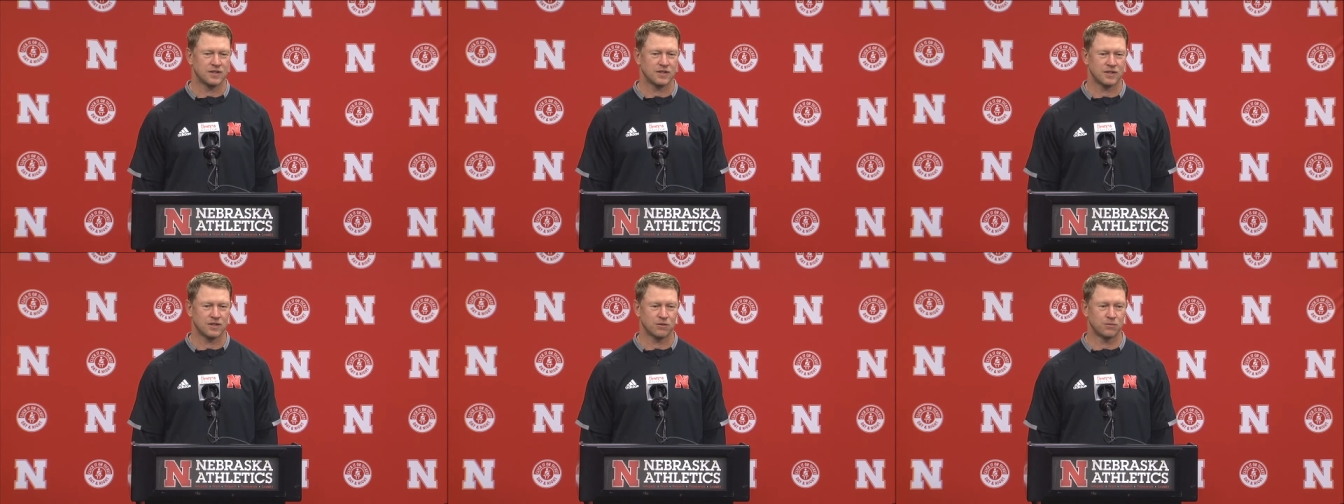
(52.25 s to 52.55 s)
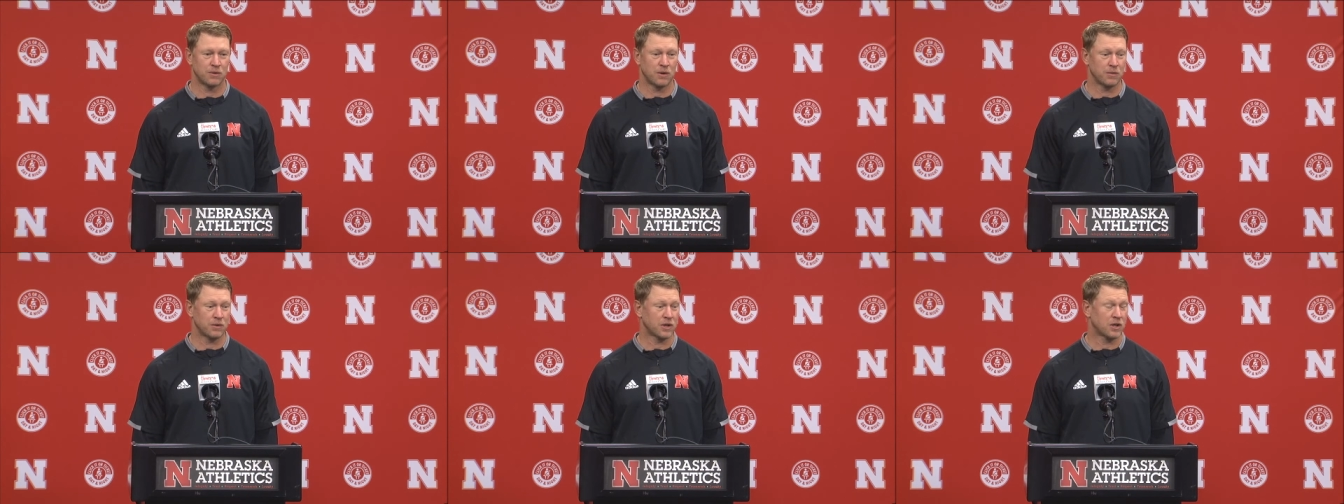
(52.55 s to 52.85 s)
I
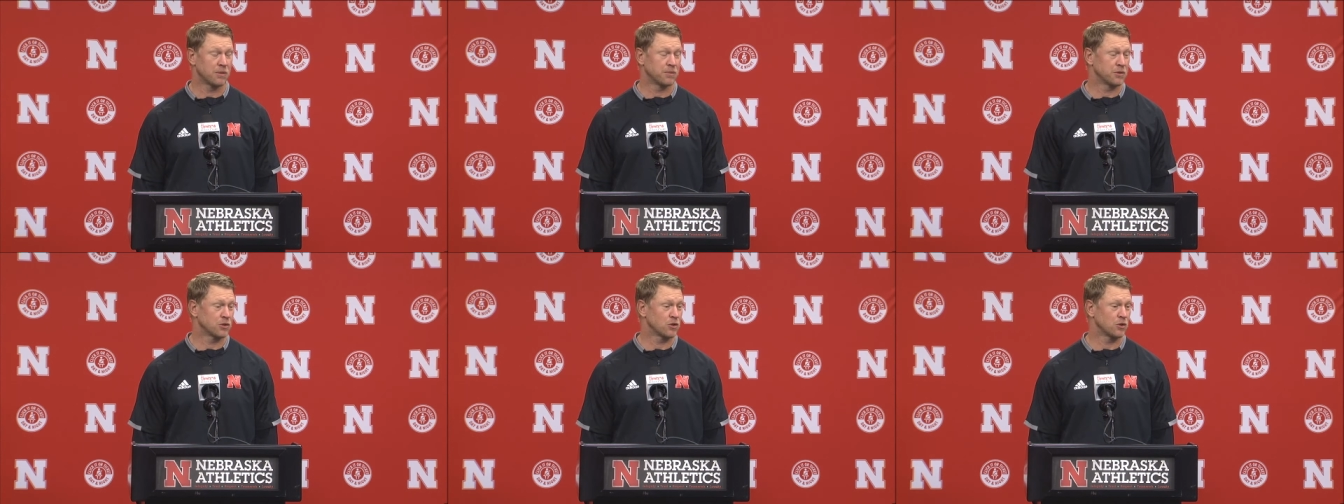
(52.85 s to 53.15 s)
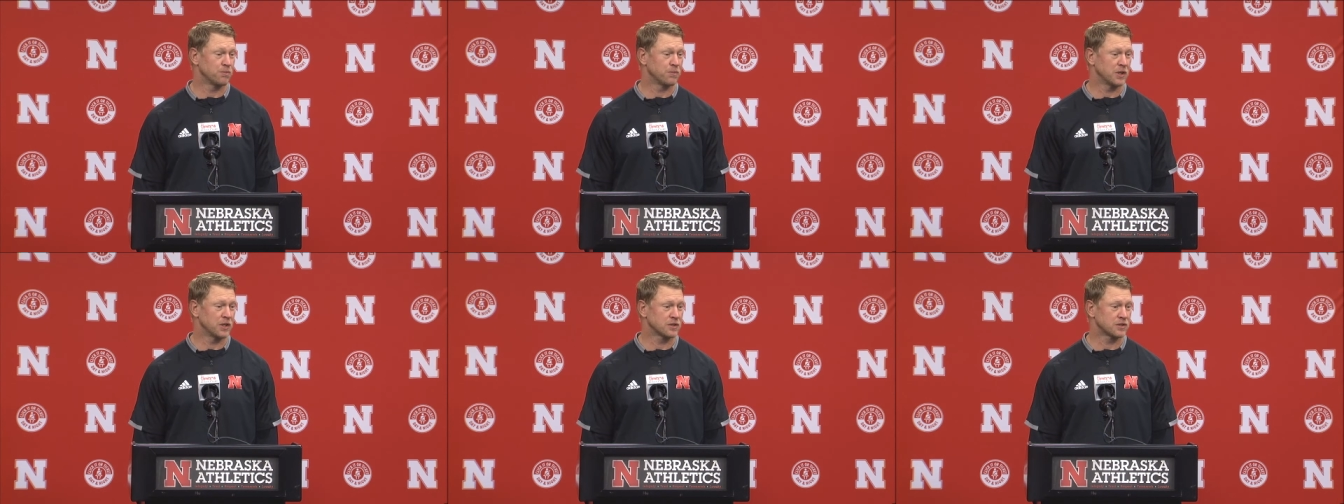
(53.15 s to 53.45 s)
remember coming to a
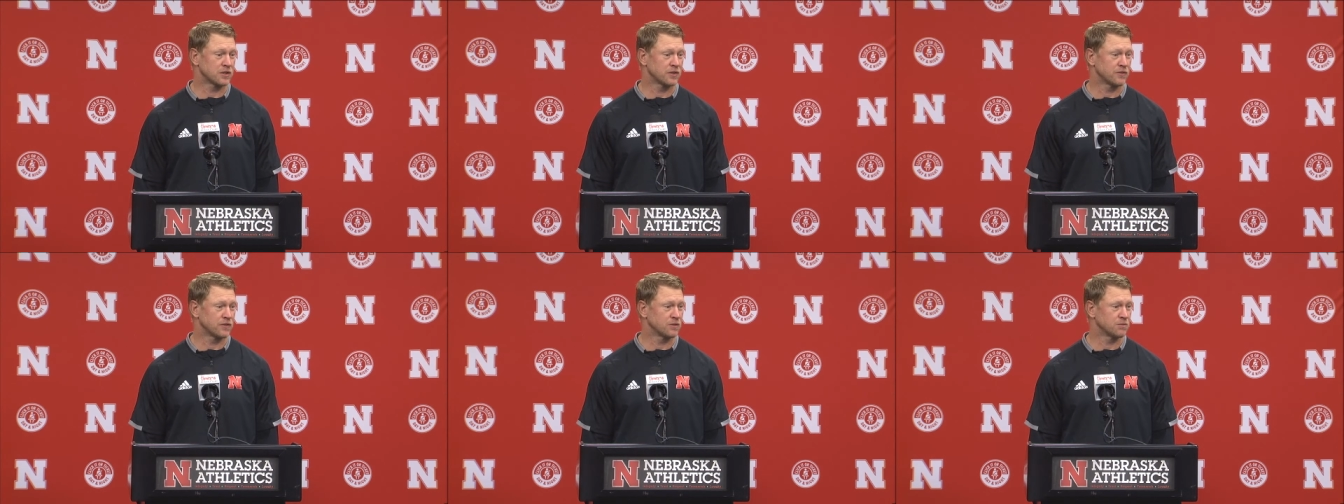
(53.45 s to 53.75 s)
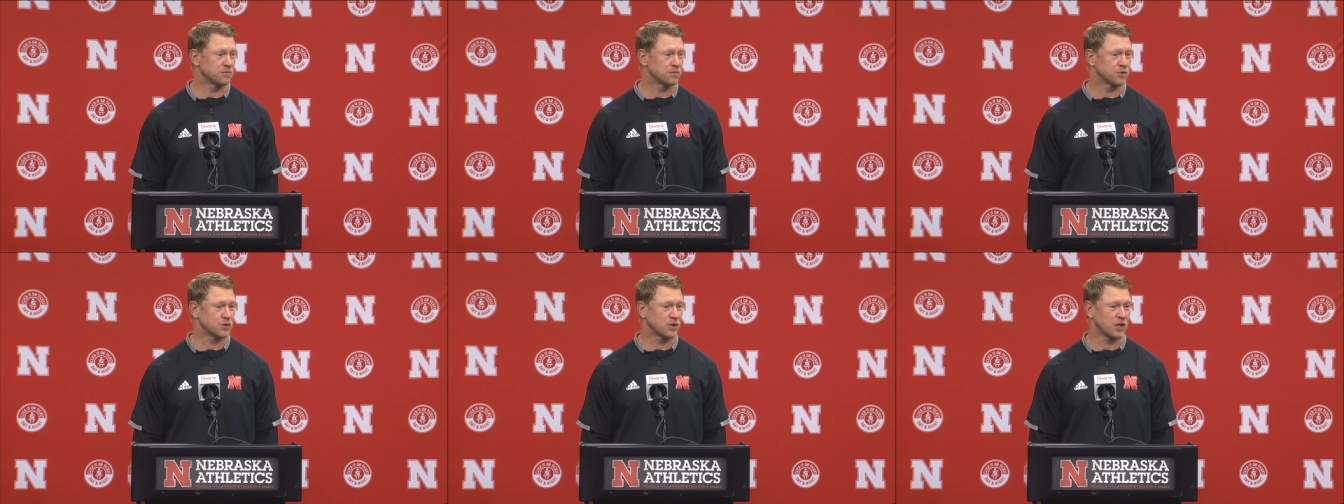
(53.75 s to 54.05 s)
bunch of
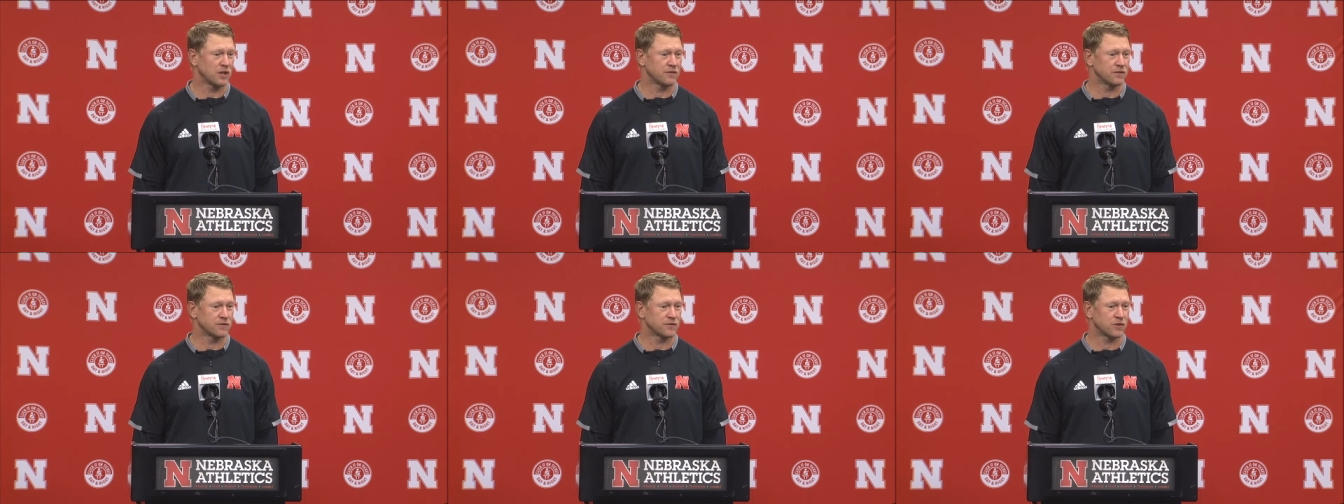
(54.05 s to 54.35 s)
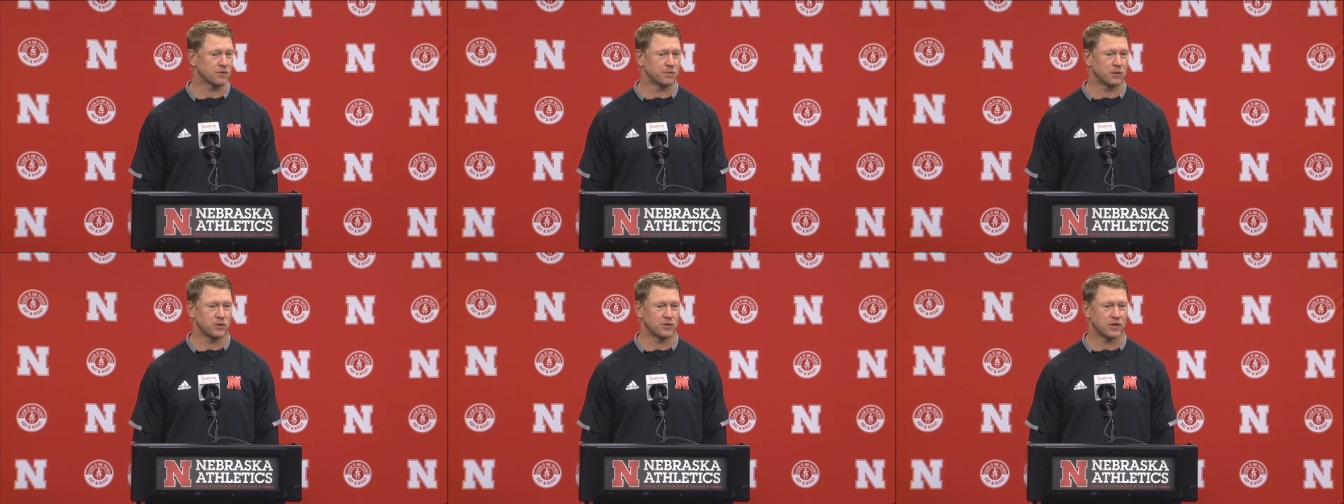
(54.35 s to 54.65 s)
them, driving
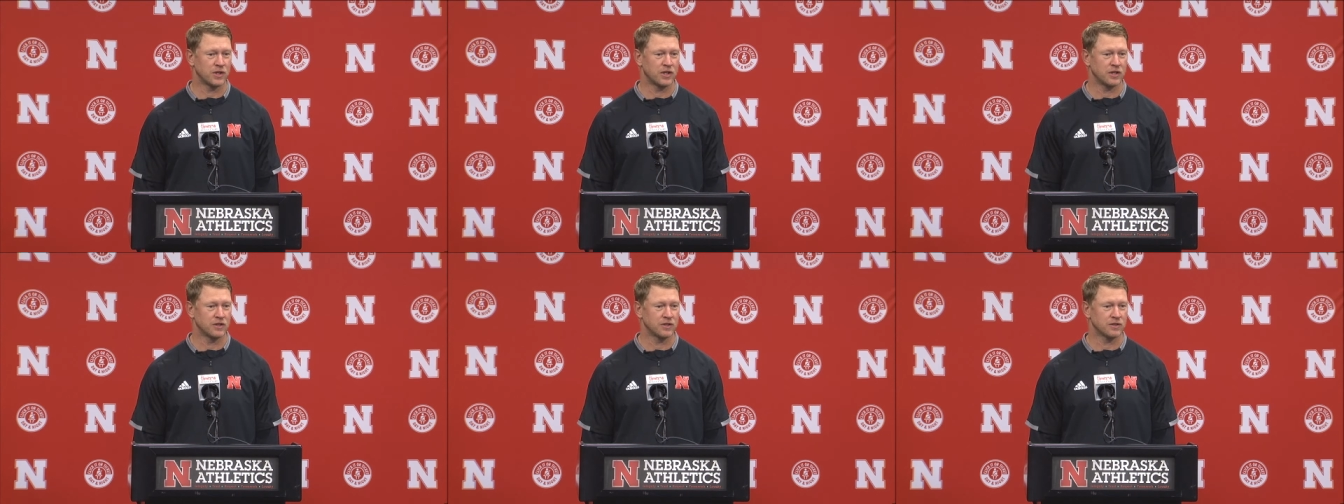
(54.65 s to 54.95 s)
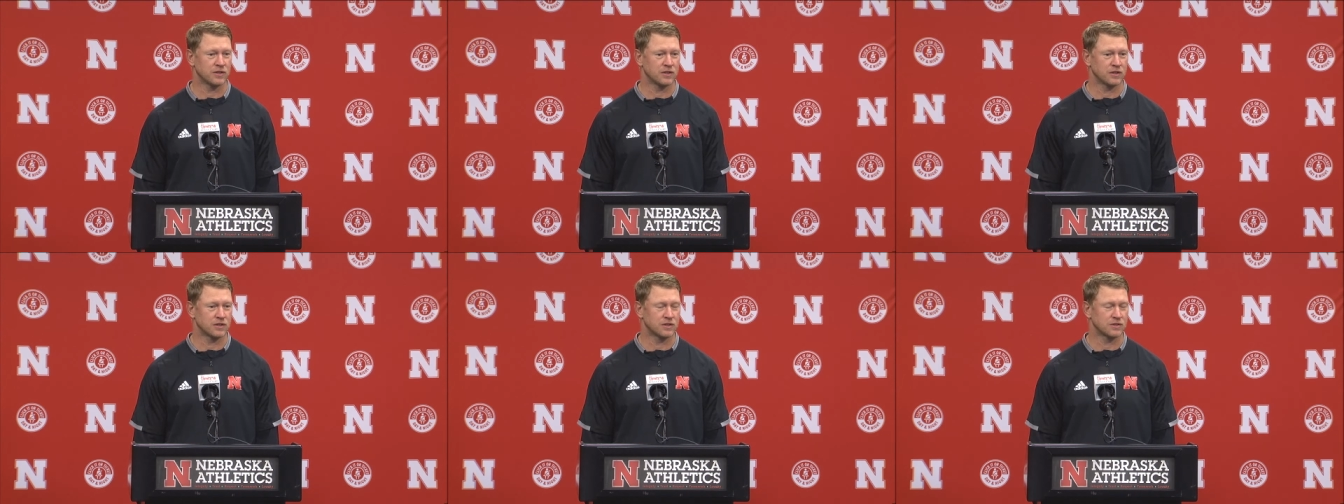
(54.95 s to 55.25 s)
from
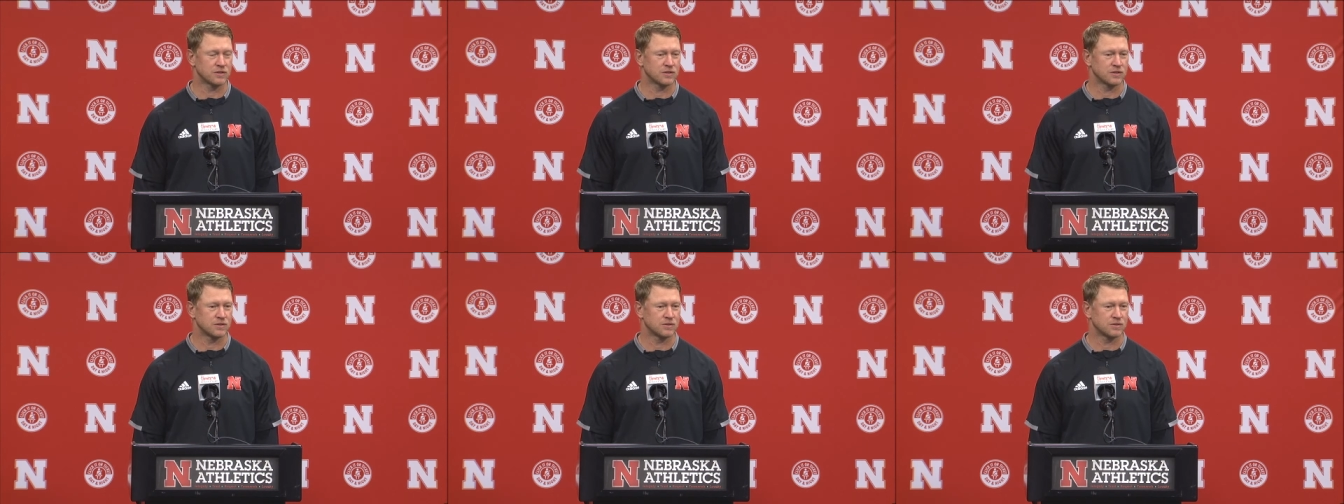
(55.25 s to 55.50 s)
O'Neill or